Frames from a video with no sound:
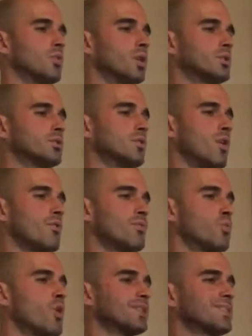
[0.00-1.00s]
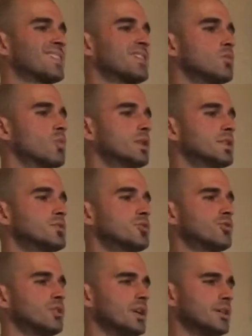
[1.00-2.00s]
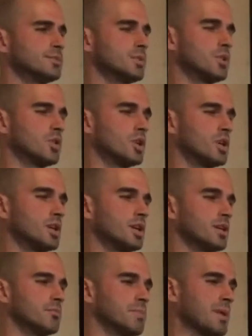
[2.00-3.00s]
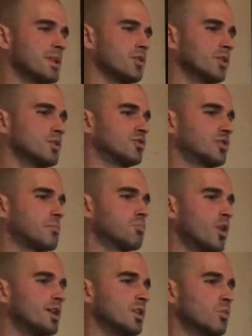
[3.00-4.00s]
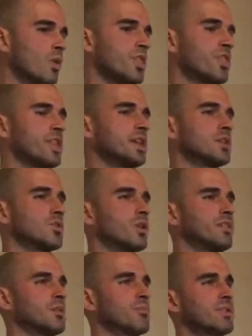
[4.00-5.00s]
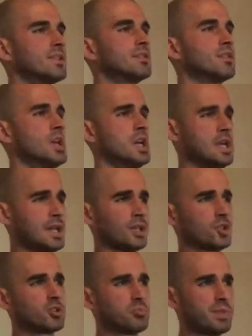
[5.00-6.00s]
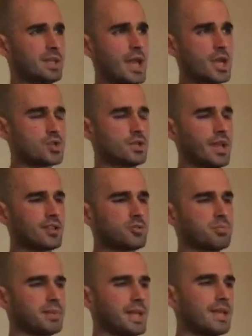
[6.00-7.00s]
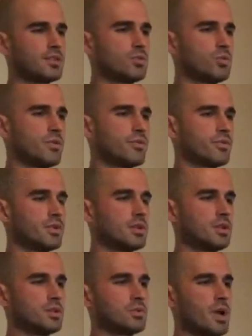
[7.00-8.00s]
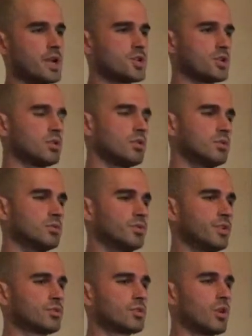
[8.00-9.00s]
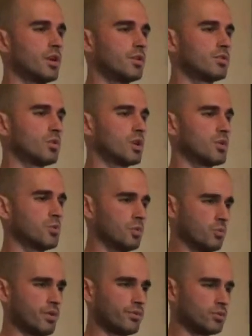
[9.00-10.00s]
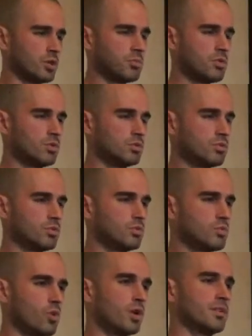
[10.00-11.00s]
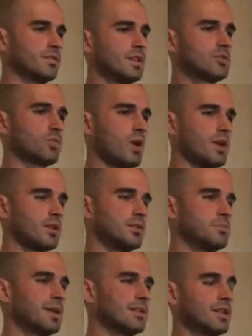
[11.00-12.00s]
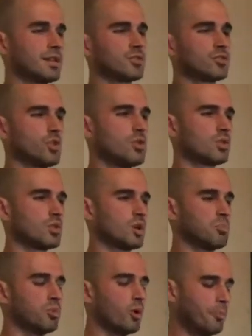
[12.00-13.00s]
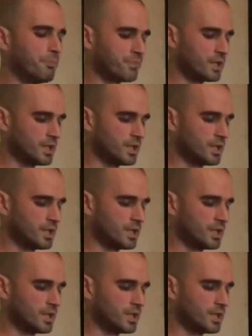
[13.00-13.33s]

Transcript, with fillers: what of what he wanted to say, or maybe he wanted to say more than one thing, or something that cannot be actually explained with uh, rational discourse or with normal words. That's why he made like a song or a poem.